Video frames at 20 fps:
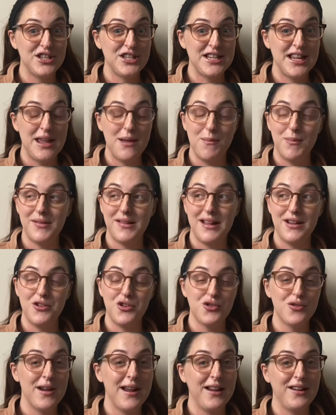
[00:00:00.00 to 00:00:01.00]
tips and
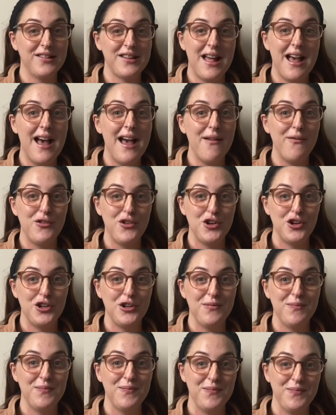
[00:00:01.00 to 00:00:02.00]
tricks that I've
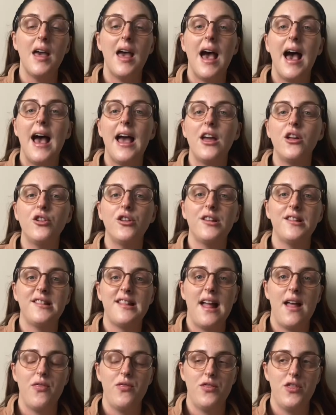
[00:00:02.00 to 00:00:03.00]
done. I
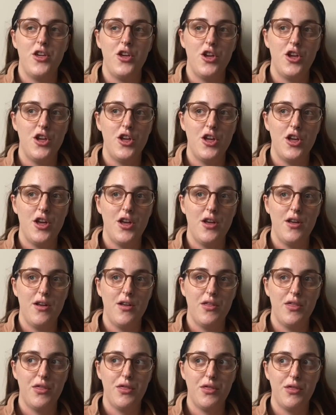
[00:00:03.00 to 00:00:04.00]
understand that
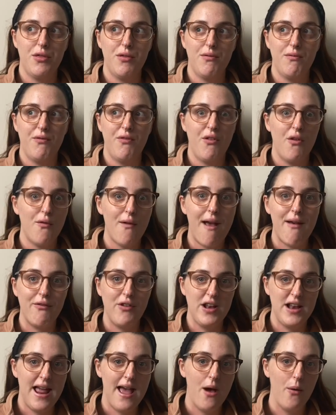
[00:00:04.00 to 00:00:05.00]

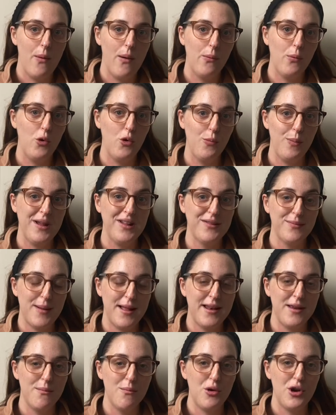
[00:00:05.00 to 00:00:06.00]
forever now I will be
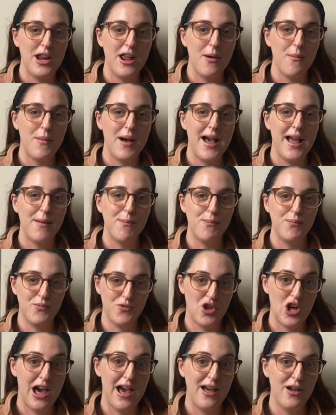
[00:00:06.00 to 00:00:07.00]
spending money on my
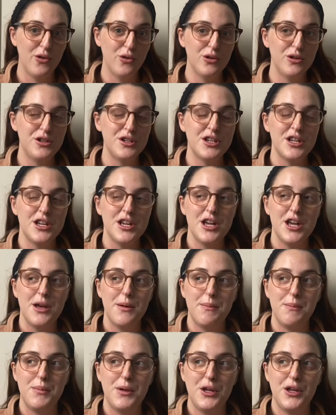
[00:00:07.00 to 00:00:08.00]
child,
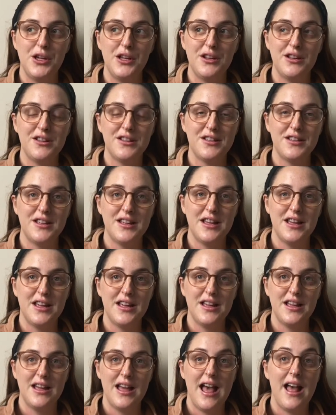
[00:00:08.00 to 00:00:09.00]

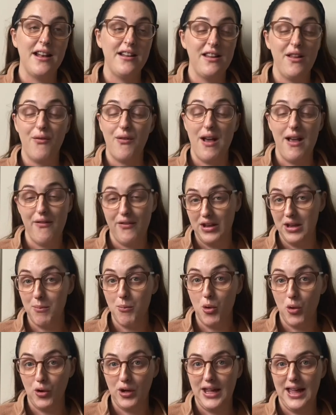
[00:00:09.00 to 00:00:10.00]
and if I have any
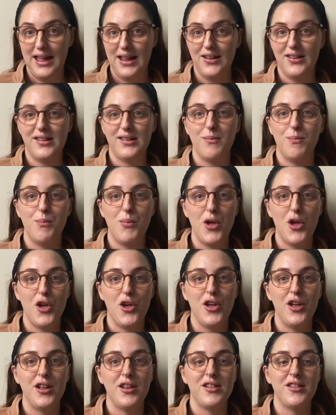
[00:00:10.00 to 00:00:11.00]
more kids,
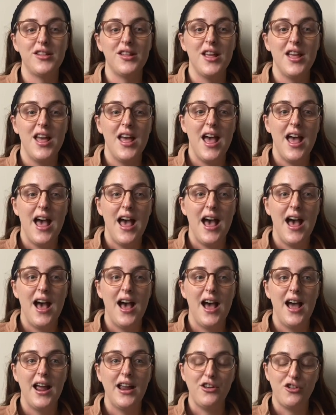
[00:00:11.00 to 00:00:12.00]
but
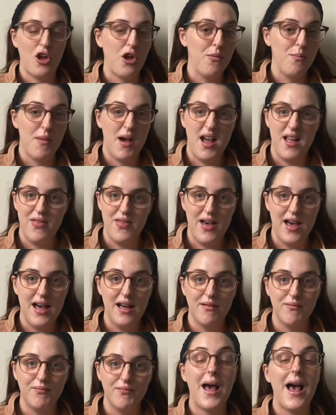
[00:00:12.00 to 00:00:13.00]
I don't mind
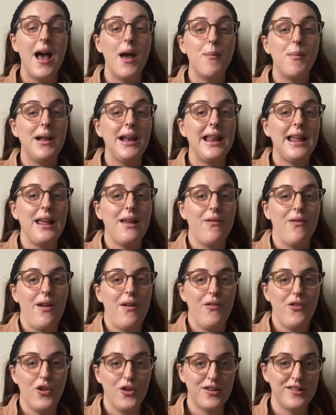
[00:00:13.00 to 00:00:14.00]
that. I believe
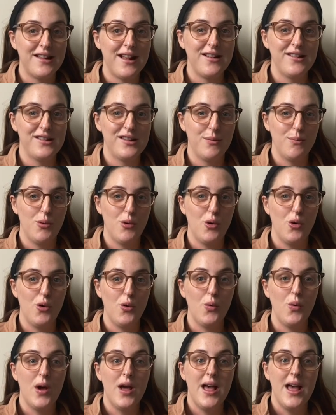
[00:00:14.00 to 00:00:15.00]
if you're
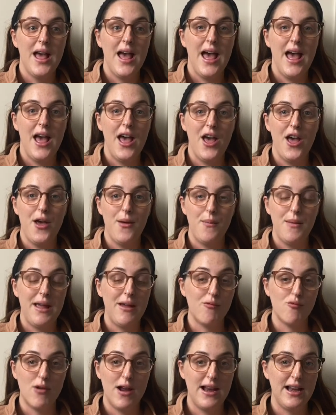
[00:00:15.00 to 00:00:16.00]
sensible,
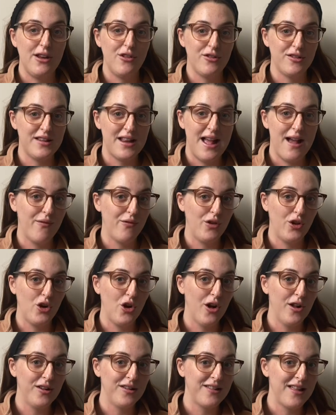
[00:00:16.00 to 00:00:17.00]
it really doesn't have to
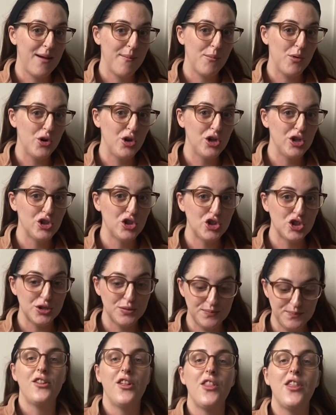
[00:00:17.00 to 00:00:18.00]
cost that much.
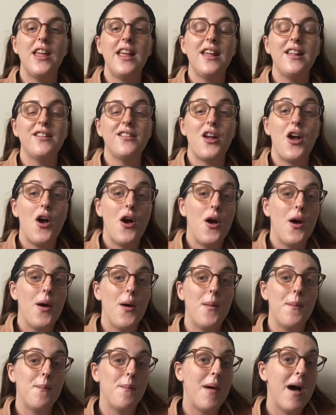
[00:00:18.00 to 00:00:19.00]
So these
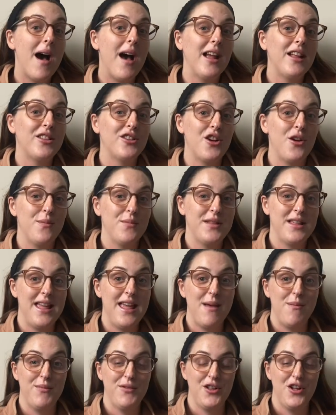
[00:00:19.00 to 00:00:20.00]
are my top
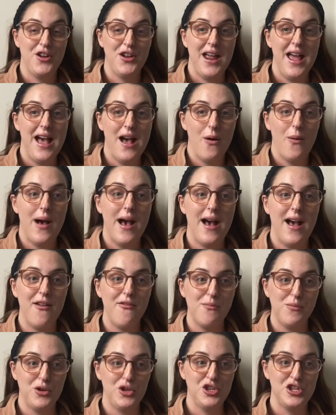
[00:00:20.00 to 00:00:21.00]
tips on how
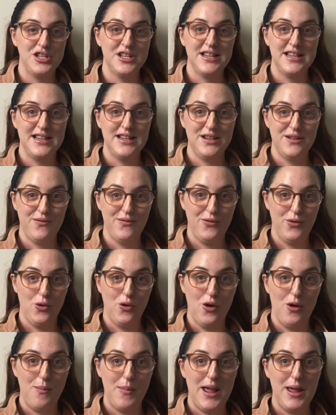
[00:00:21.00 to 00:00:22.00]
I've budgeted
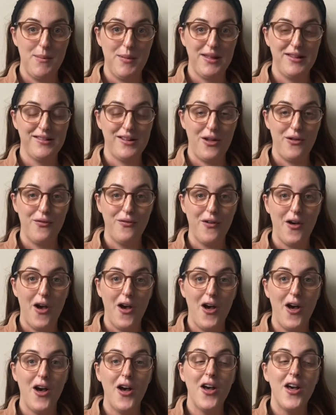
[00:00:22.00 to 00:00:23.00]
for a baby so
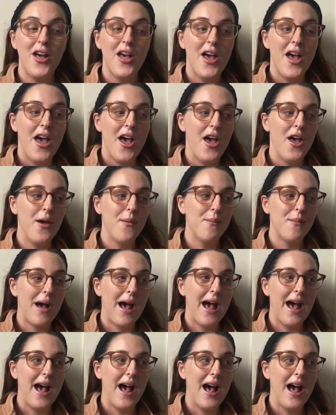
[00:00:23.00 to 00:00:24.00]
far.
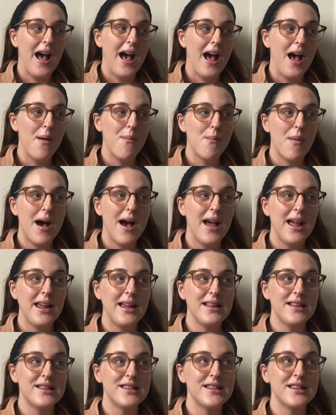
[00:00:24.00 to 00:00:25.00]
I
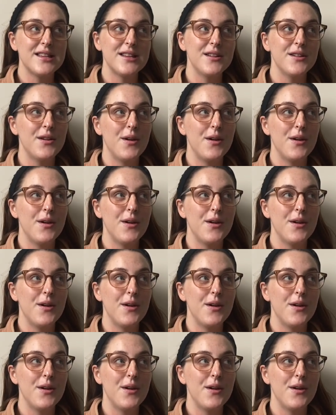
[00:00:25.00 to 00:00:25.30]
might